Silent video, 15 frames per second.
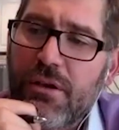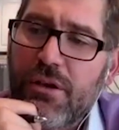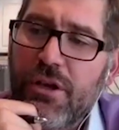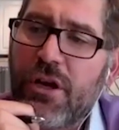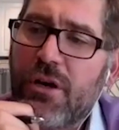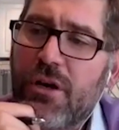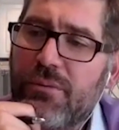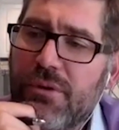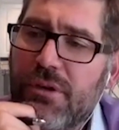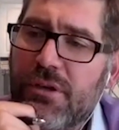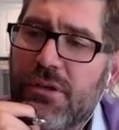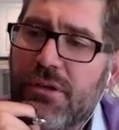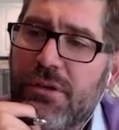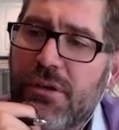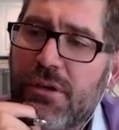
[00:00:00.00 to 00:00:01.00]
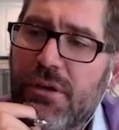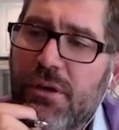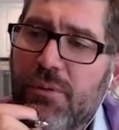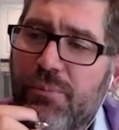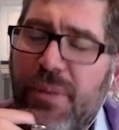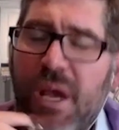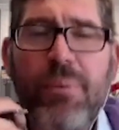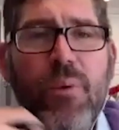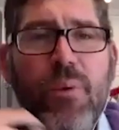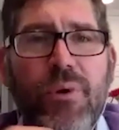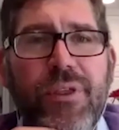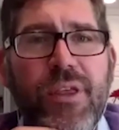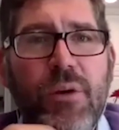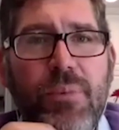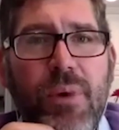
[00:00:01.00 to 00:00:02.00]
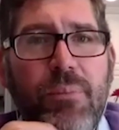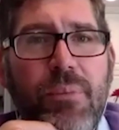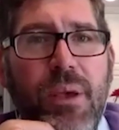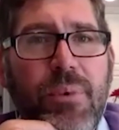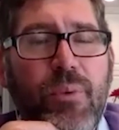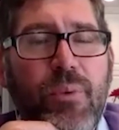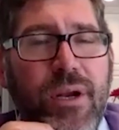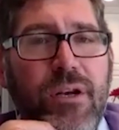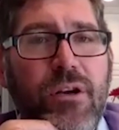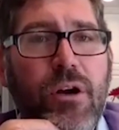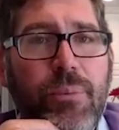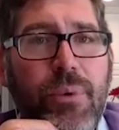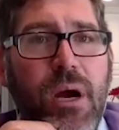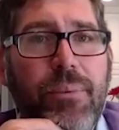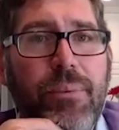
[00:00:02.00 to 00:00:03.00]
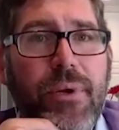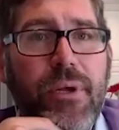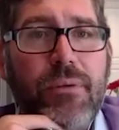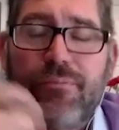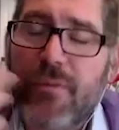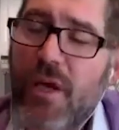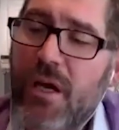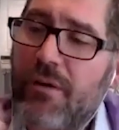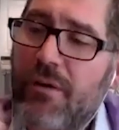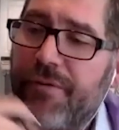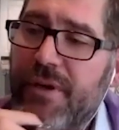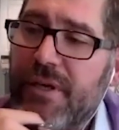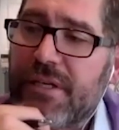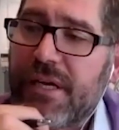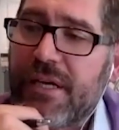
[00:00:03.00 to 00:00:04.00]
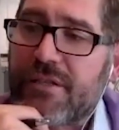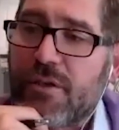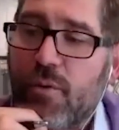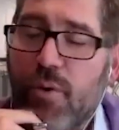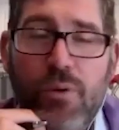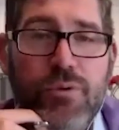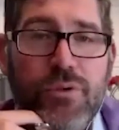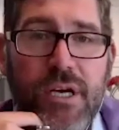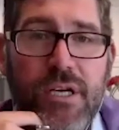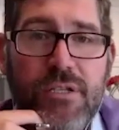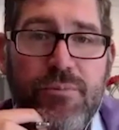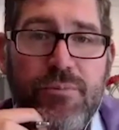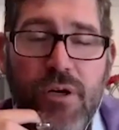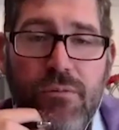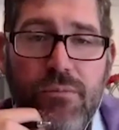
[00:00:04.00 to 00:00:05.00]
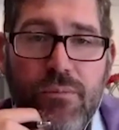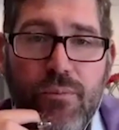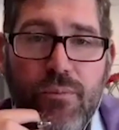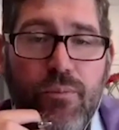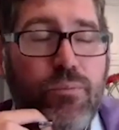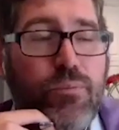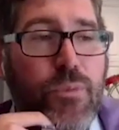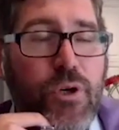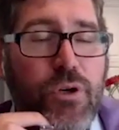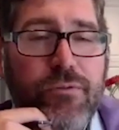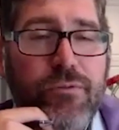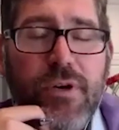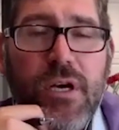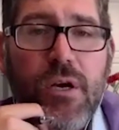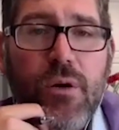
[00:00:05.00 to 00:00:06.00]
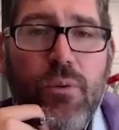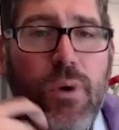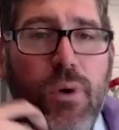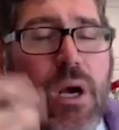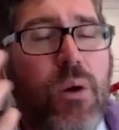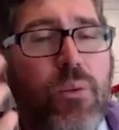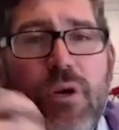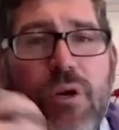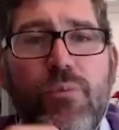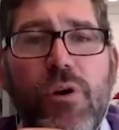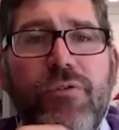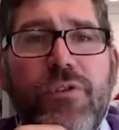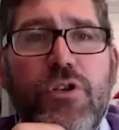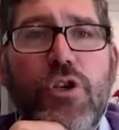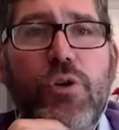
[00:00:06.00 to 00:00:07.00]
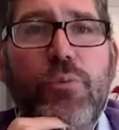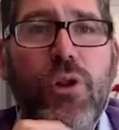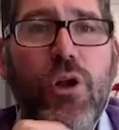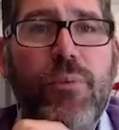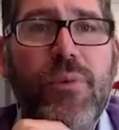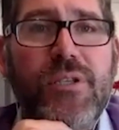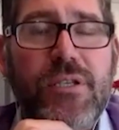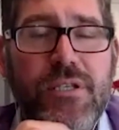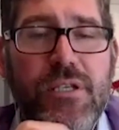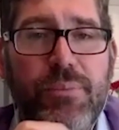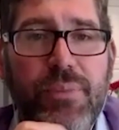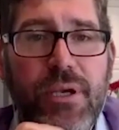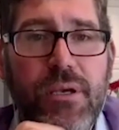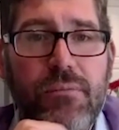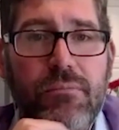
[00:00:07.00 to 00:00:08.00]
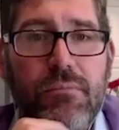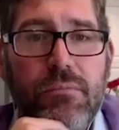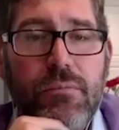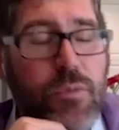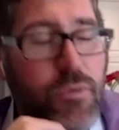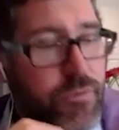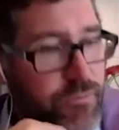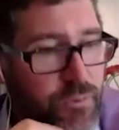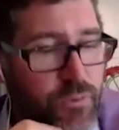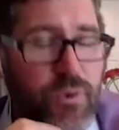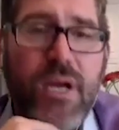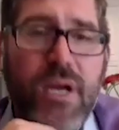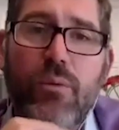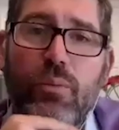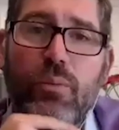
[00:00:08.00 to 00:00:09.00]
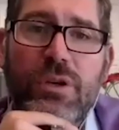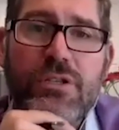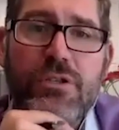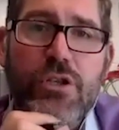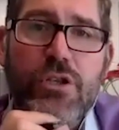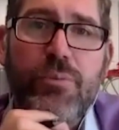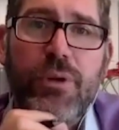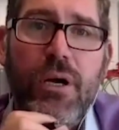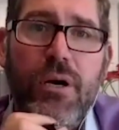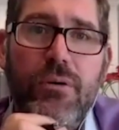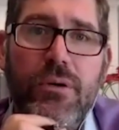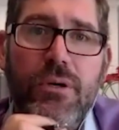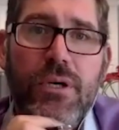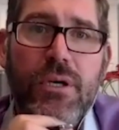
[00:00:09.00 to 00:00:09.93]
you know, maybe we think about maybe renting our property. Oh, fantastic. Where would you guys move? Move. Well, we would move to Tupelo, Mississippi. Great. What's in Tupelo?